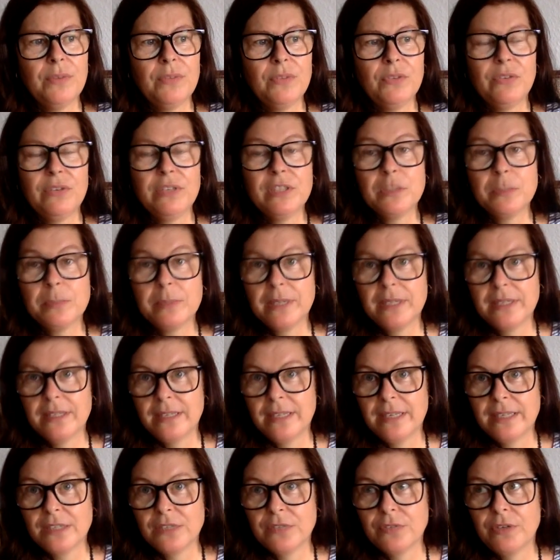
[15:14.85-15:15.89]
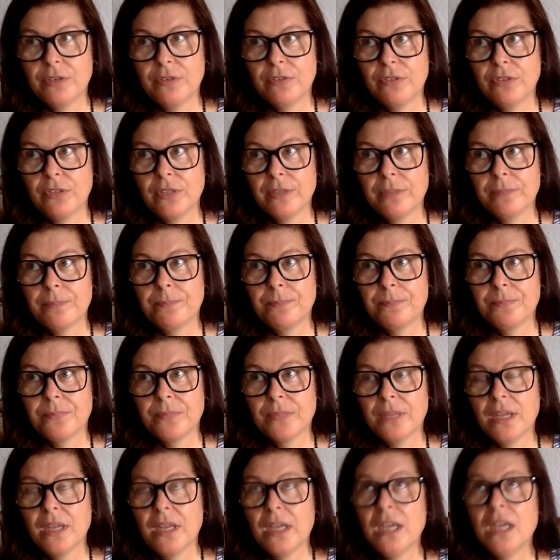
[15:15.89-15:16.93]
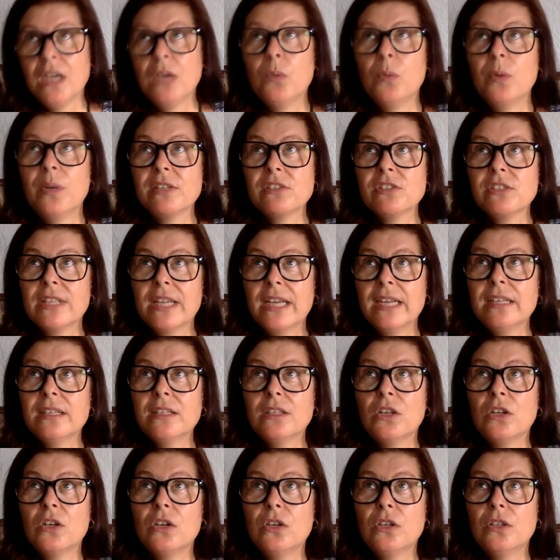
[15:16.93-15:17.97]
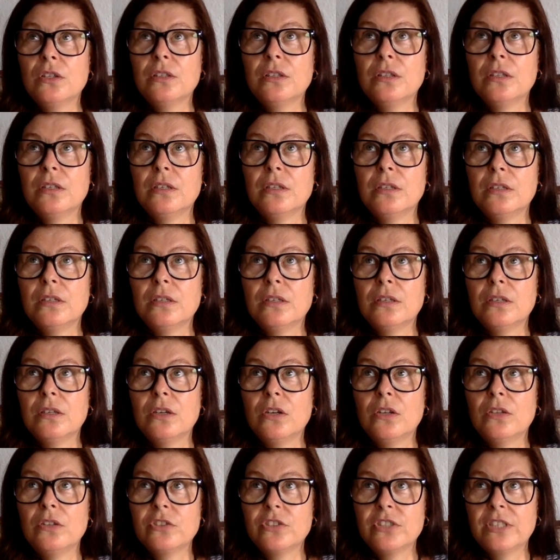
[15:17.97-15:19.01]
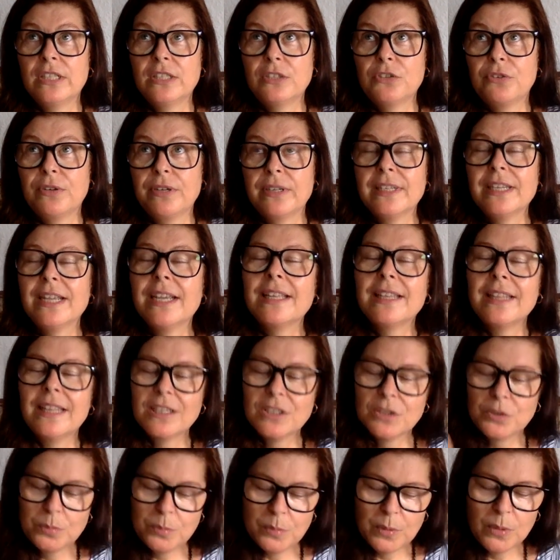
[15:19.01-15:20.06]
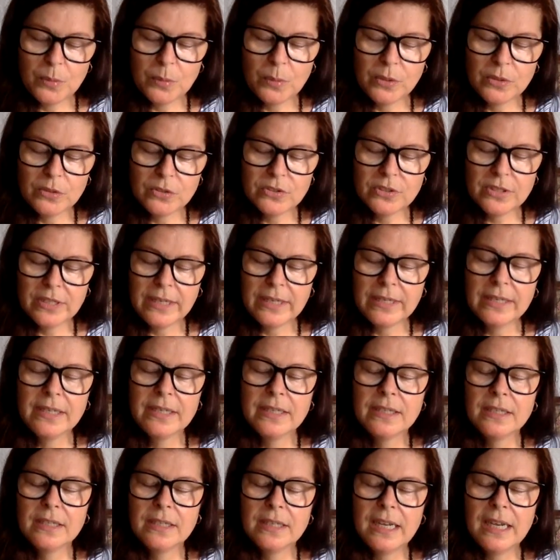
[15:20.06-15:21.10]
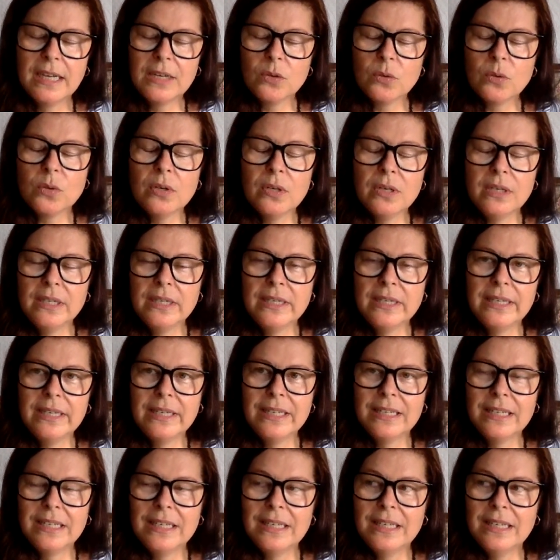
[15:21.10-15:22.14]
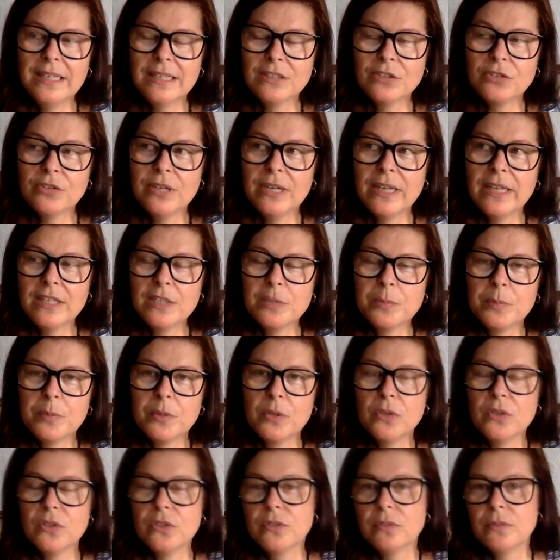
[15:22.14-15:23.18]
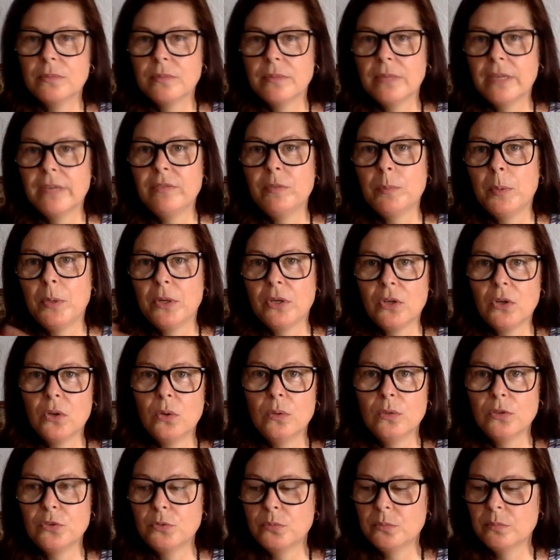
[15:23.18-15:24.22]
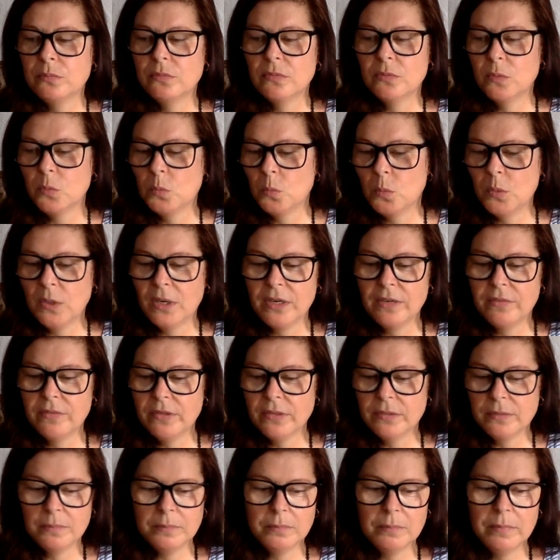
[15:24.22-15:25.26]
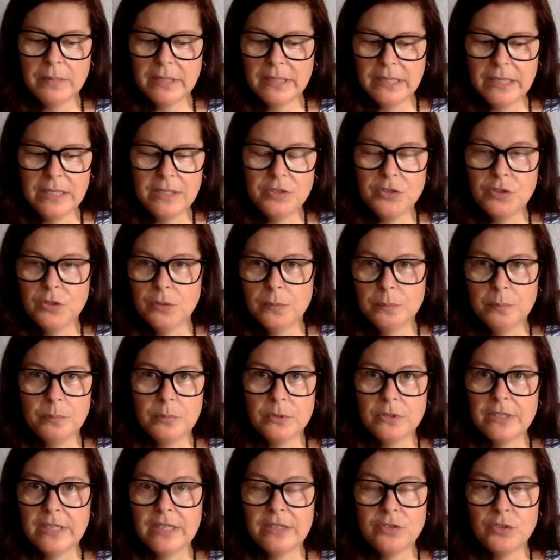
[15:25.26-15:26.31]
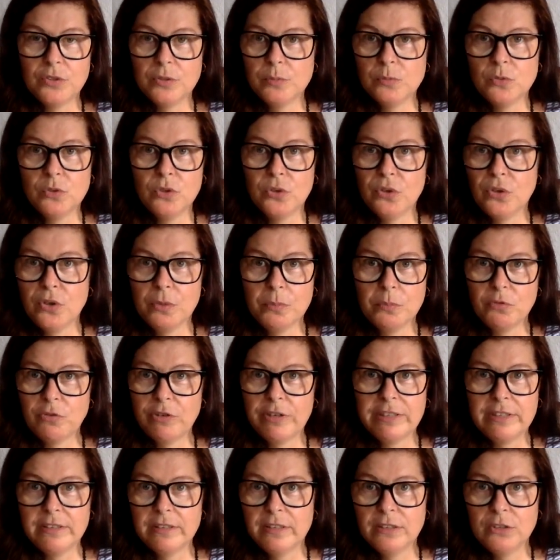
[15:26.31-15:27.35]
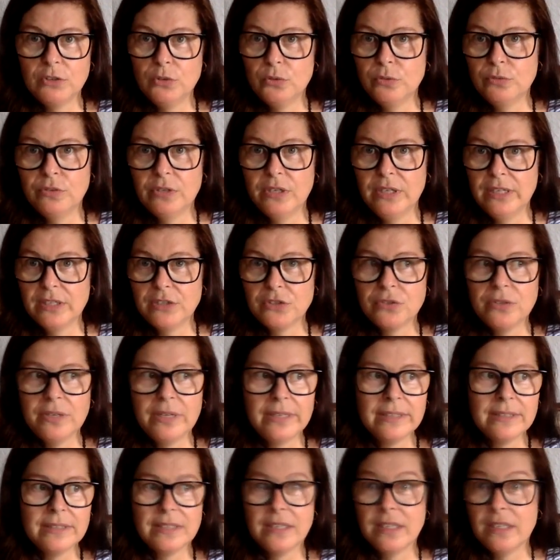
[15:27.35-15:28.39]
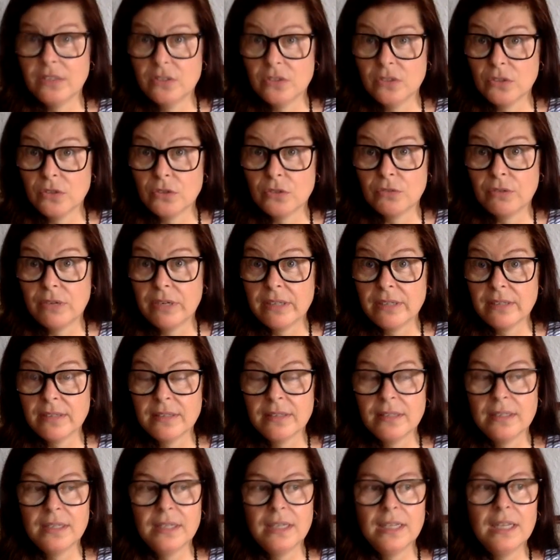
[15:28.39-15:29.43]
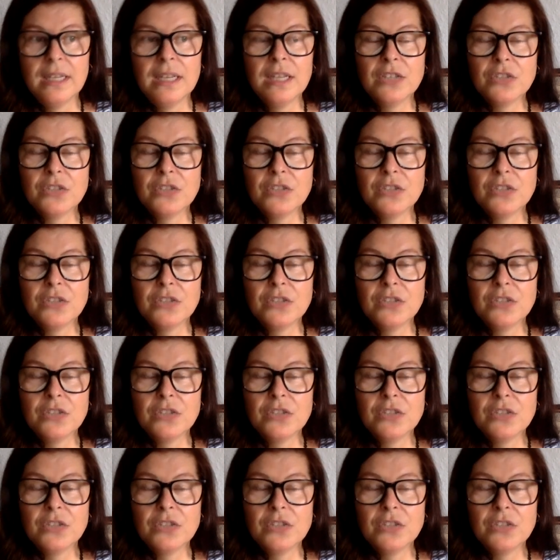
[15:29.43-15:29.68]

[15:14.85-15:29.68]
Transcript: There you have the recipe and the links for everything. When I started on the cell drink, yeah, that's what I wanted to say. I don't call it electrolytes because everybody calls whatever magnesium, potassium, sodium drink they do for electrolytes, and it's not correct.